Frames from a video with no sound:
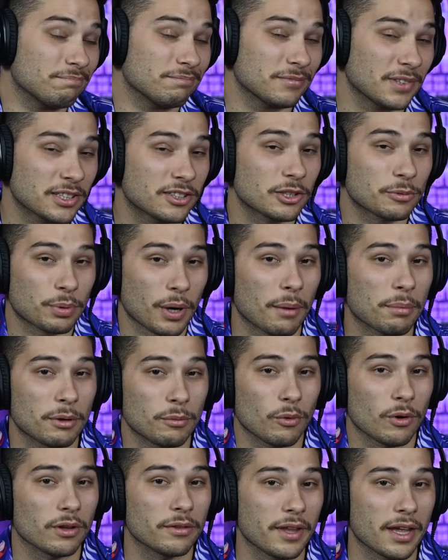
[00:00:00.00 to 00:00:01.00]
this is probably
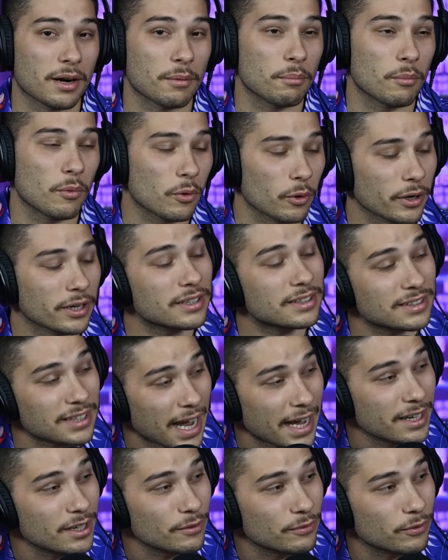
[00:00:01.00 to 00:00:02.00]
one that I'm more
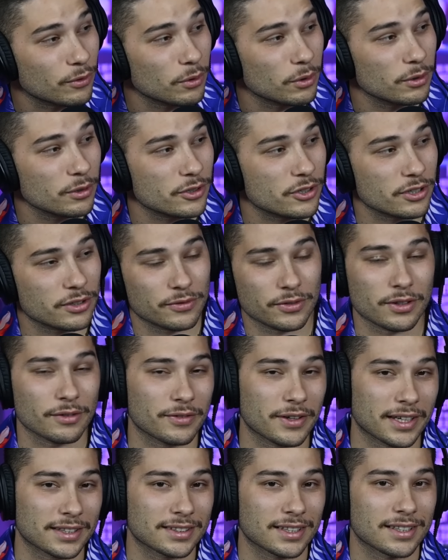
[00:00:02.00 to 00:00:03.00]
excited for just for the
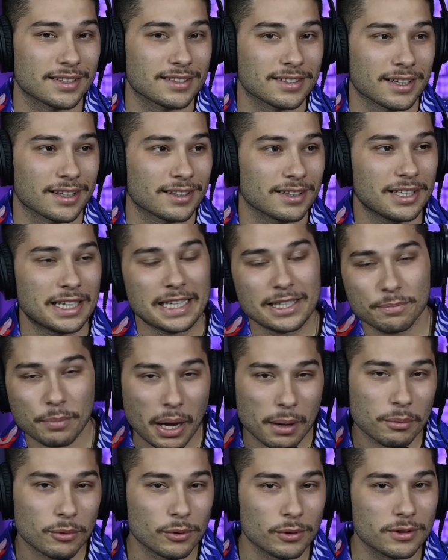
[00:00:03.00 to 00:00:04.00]
fact that it's like, it's
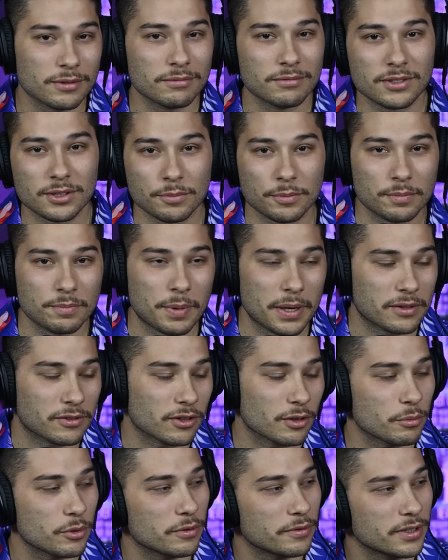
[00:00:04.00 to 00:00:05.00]
popcorn, it's based
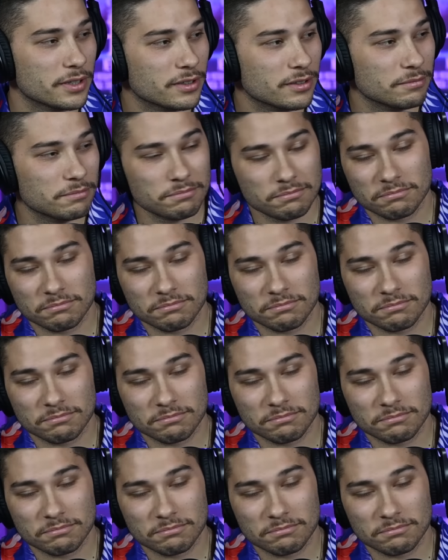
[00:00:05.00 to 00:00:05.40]
on the movies.